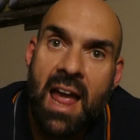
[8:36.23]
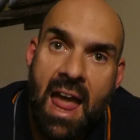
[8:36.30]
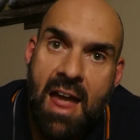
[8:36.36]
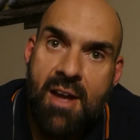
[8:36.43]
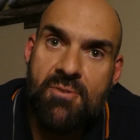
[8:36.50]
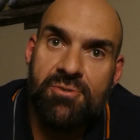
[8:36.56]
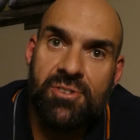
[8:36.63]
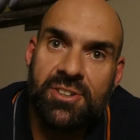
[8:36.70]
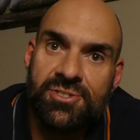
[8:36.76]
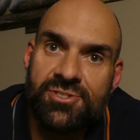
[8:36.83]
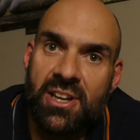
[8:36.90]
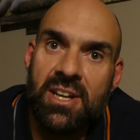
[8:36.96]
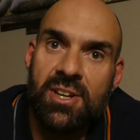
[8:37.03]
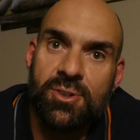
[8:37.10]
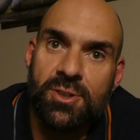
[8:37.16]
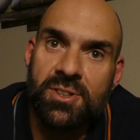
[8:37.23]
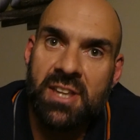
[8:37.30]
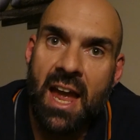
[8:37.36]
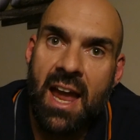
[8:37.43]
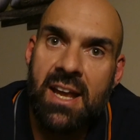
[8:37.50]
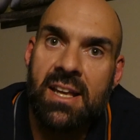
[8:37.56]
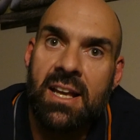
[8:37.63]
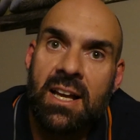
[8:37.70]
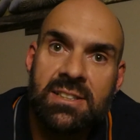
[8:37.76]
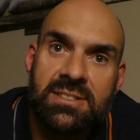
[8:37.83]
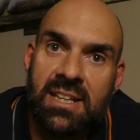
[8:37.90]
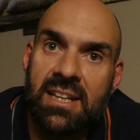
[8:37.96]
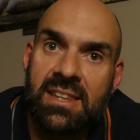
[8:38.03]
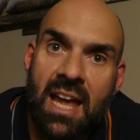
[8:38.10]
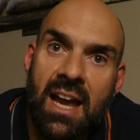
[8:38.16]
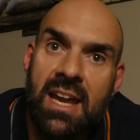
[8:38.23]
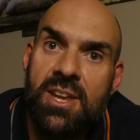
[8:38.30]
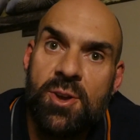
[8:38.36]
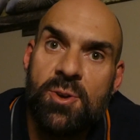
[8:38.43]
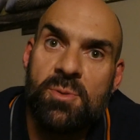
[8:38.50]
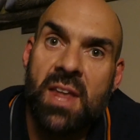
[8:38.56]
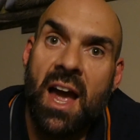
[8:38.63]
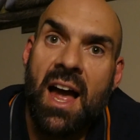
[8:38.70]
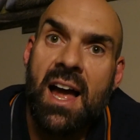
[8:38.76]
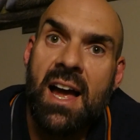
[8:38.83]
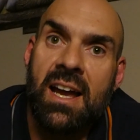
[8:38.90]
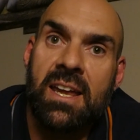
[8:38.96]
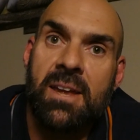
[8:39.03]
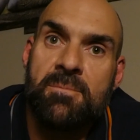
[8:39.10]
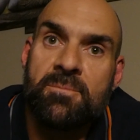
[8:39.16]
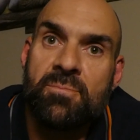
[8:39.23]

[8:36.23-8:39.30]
every single day to the day you die